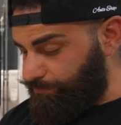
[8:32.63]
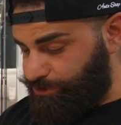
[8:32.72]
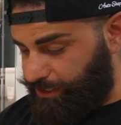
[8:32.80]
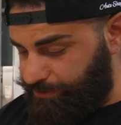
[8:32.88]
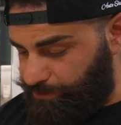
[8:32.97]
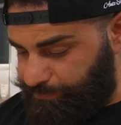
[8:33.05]
I'm
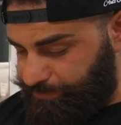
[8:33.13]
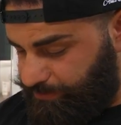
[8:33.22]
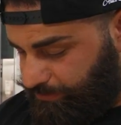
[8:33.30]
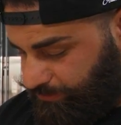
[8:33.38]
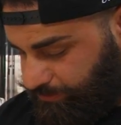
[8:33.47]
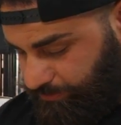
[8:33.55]
trying to open
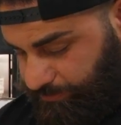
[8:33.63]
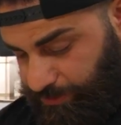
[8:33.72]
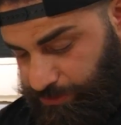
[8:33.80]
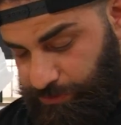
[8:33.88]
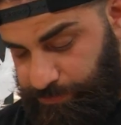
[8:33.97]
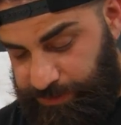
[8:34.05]
these
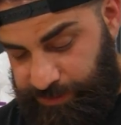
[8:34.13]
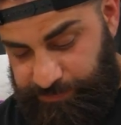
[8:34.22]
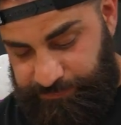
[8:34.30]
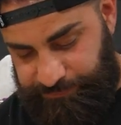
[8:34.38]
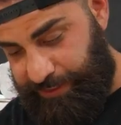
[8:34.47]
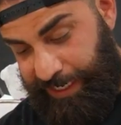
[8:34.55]

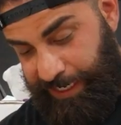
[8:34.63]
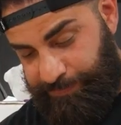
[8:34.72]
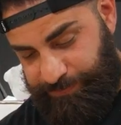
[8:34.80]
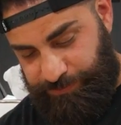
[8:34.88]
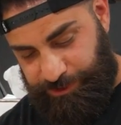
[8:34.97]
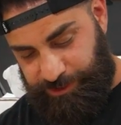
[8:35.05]
aluminum
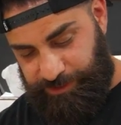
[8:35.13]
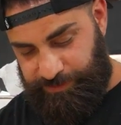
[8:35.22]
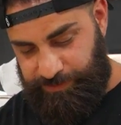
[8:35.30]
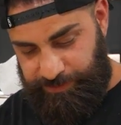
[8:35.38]
caps, which are